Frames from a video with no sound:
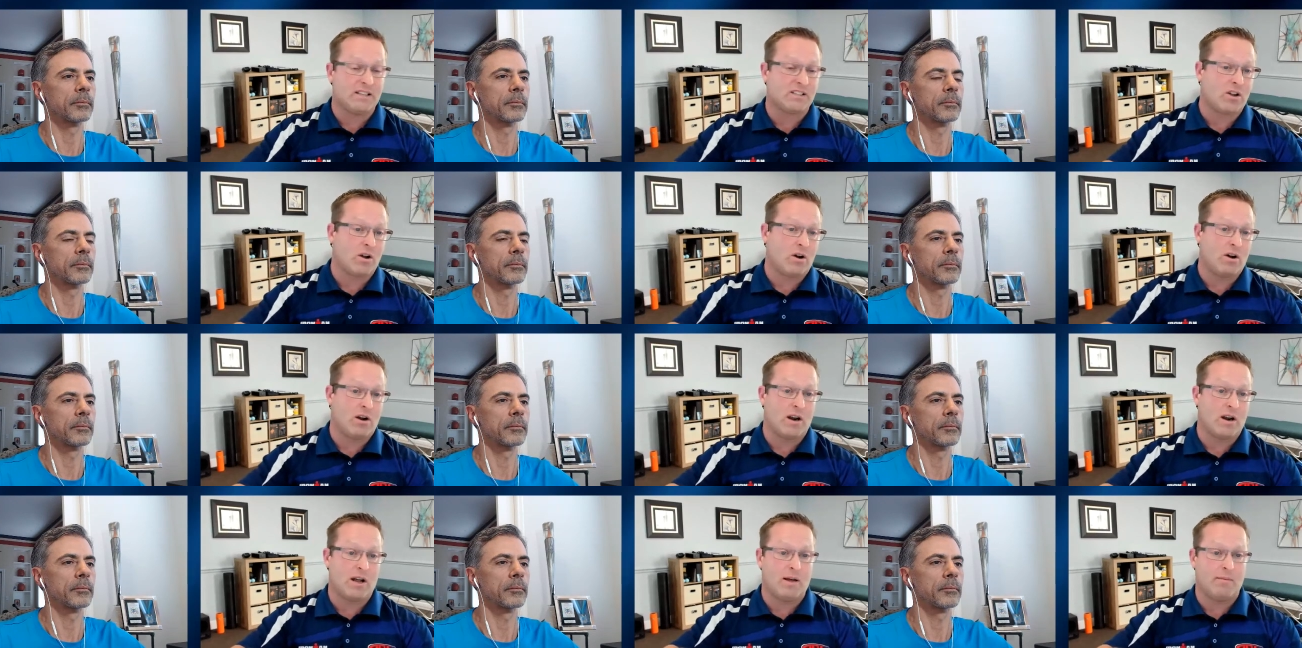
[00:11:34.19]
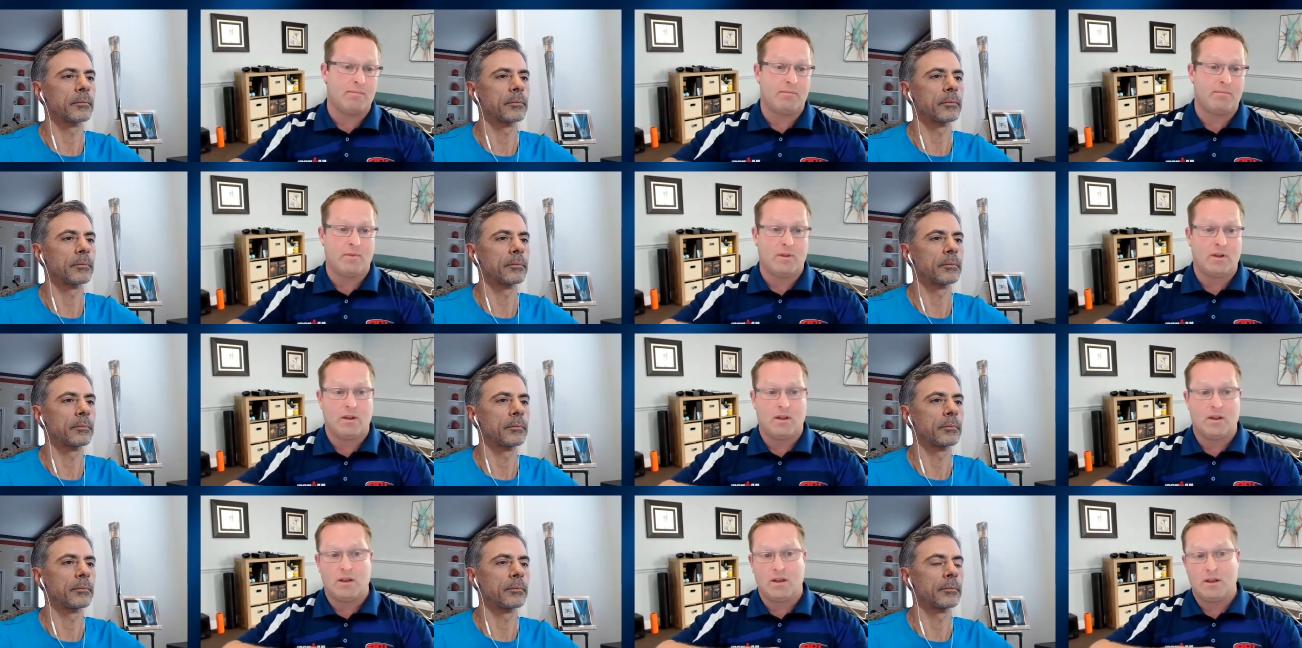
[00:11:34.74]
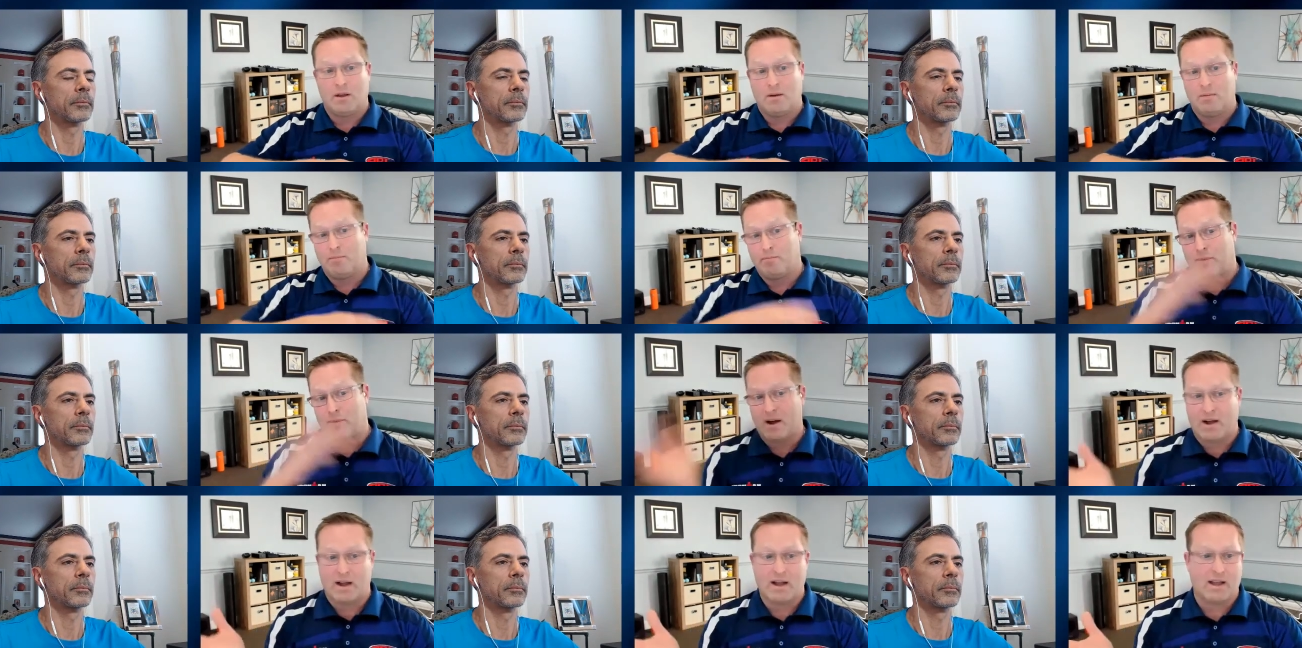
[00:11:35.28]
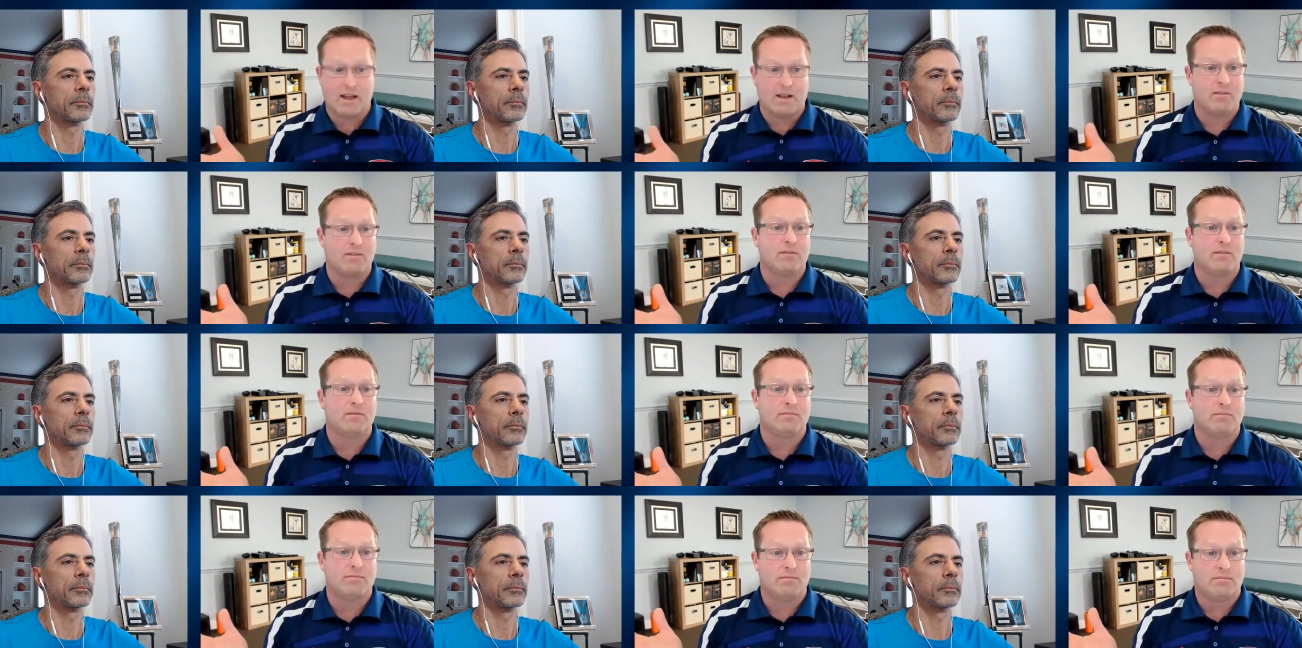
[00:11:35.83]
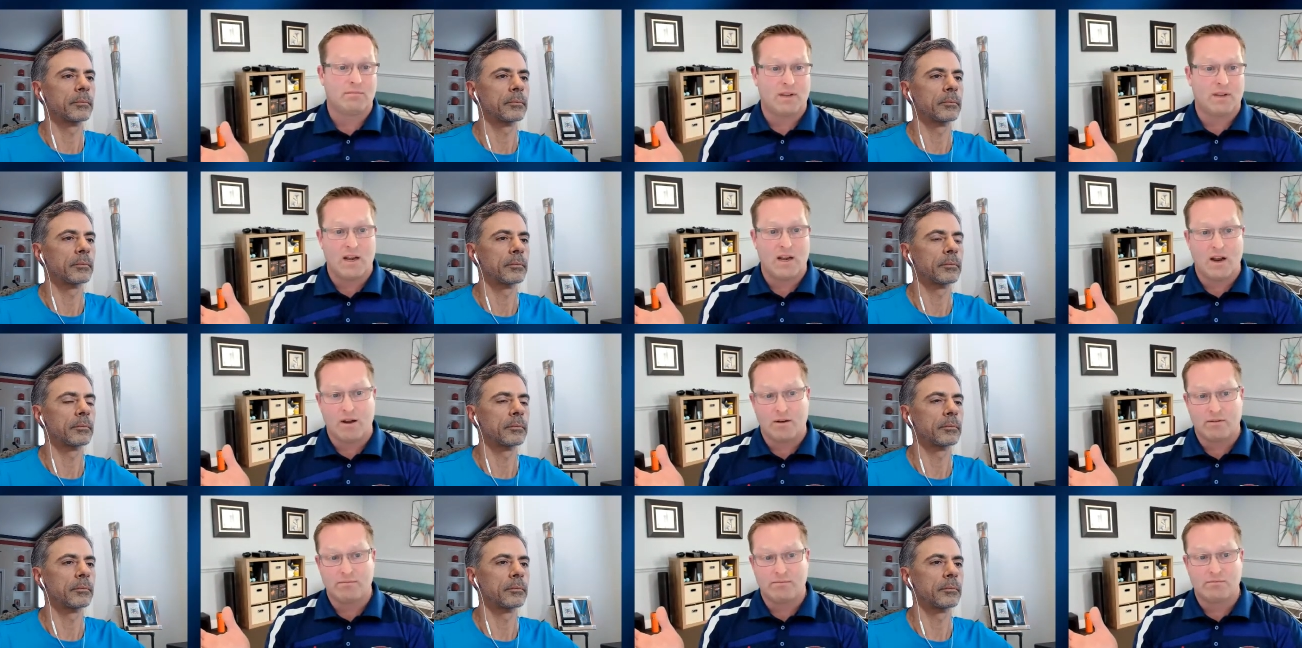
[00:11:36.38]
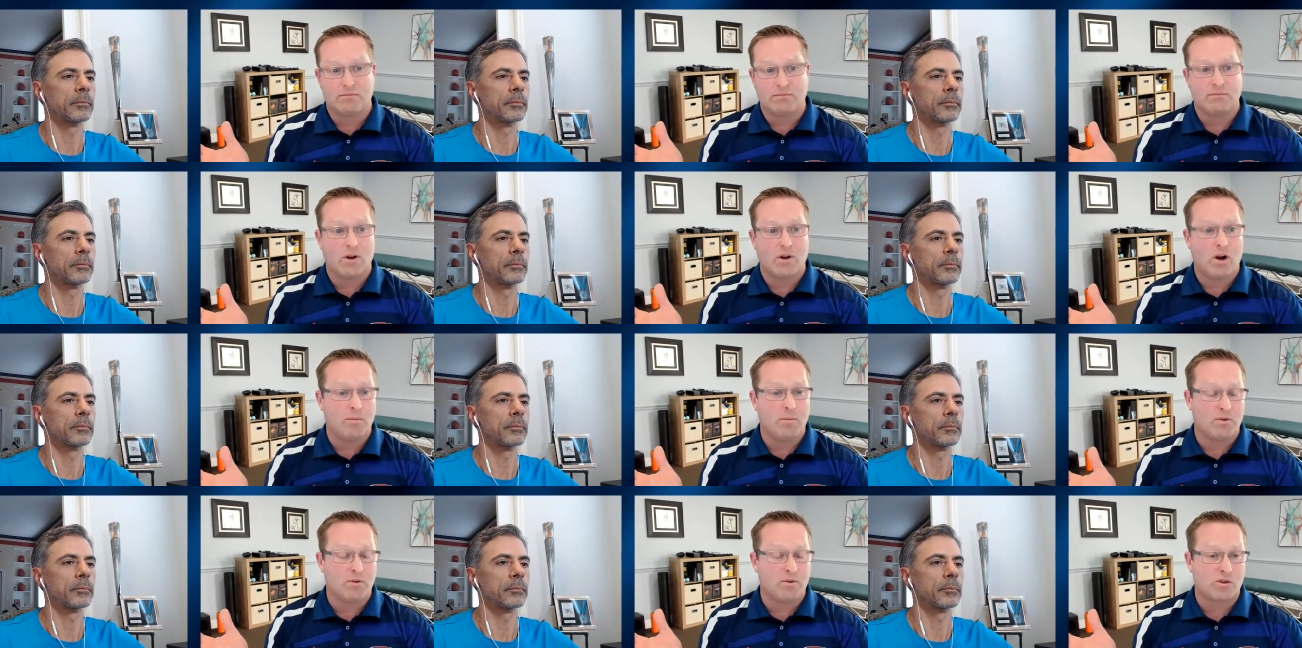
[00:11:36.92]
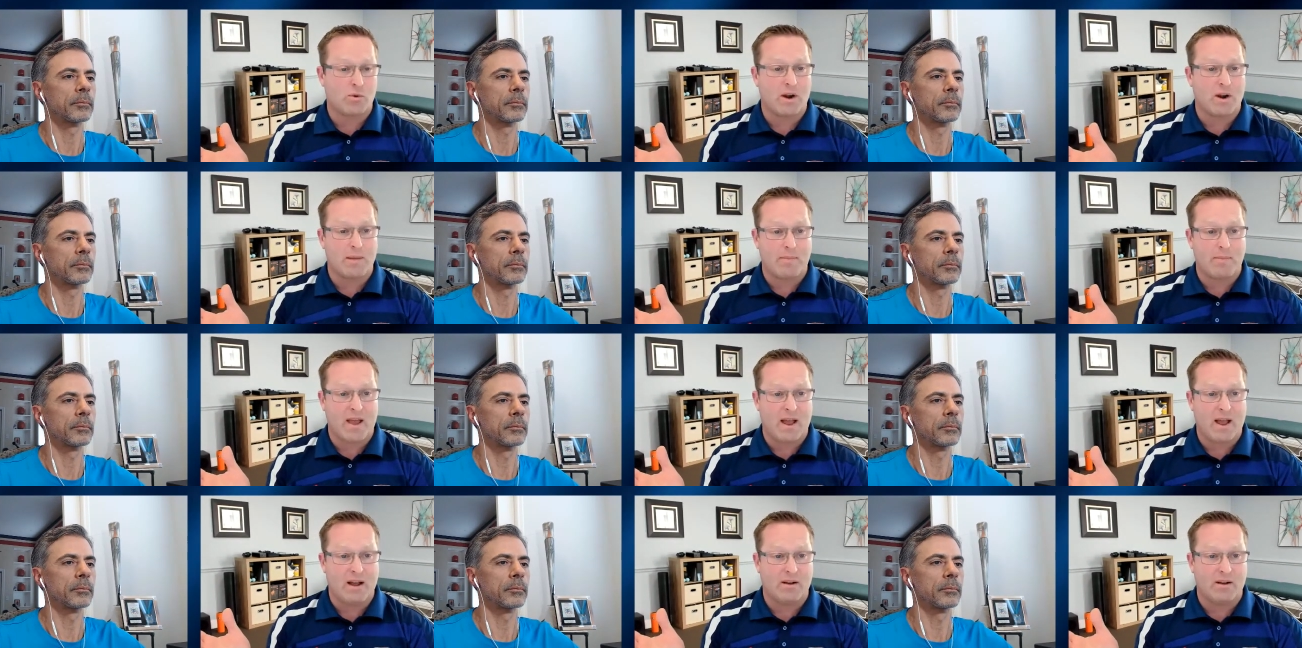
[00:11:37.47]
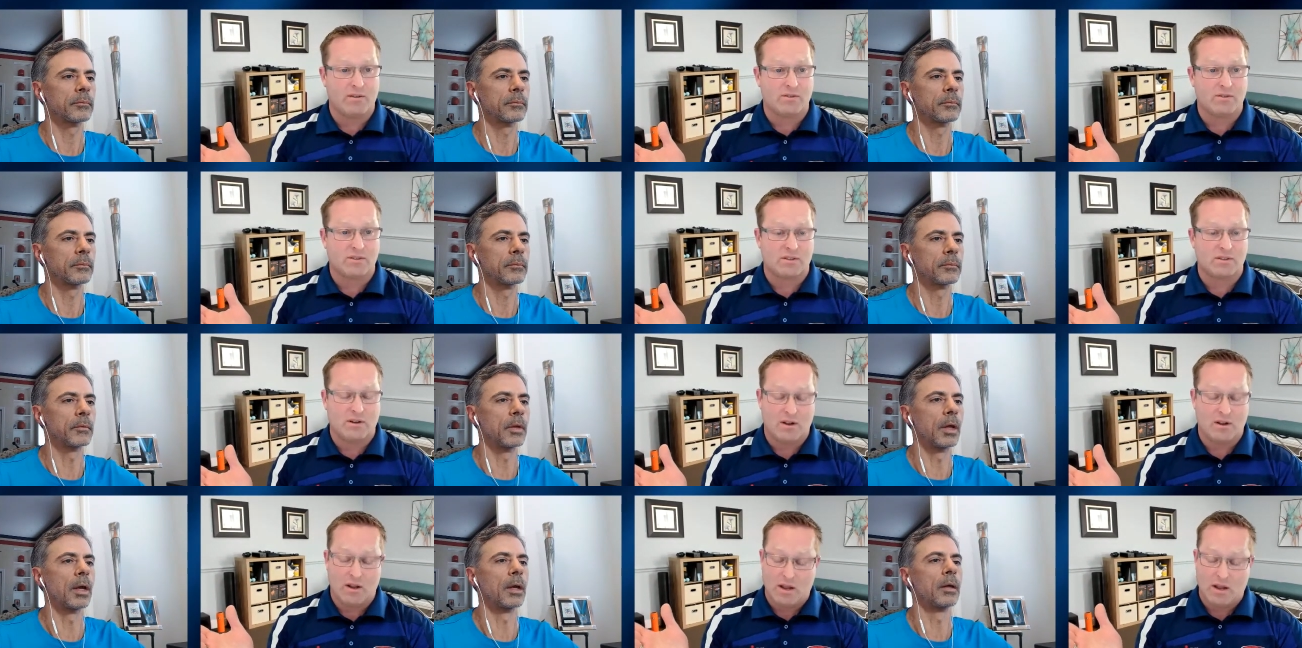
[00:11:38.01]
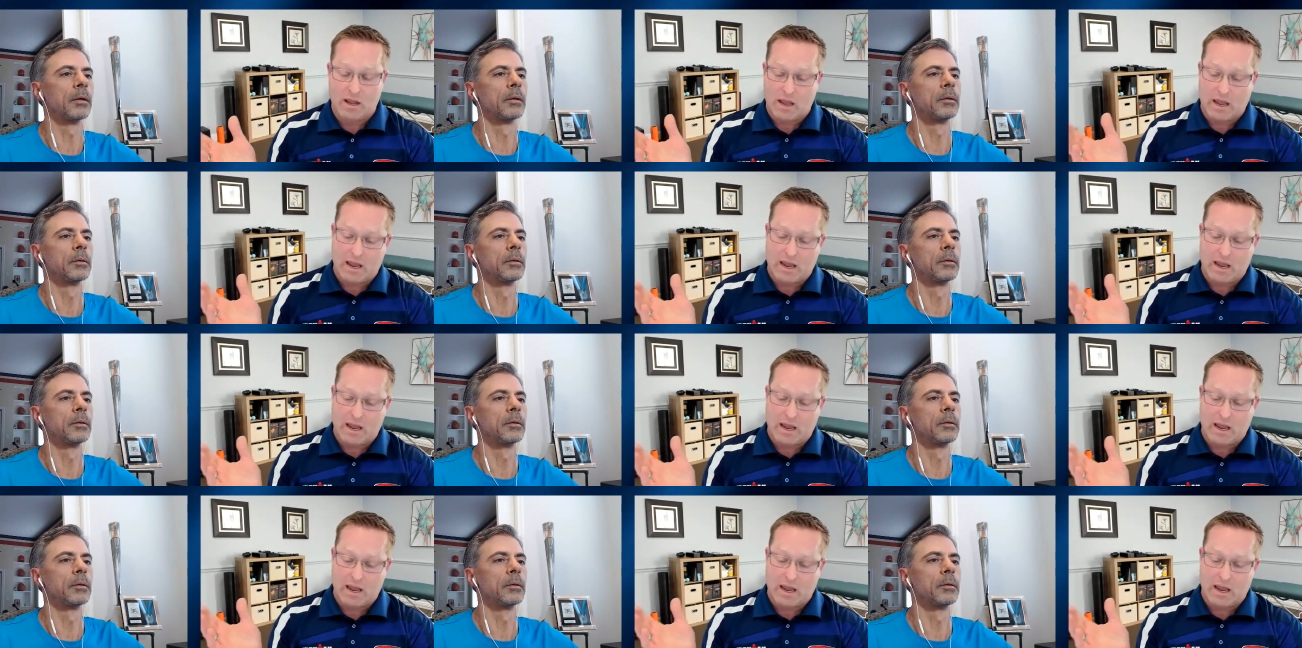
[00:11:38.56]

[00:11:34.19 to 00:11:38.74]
Speaker 1: gone up by, you know, almost 20 pounds. Yeah.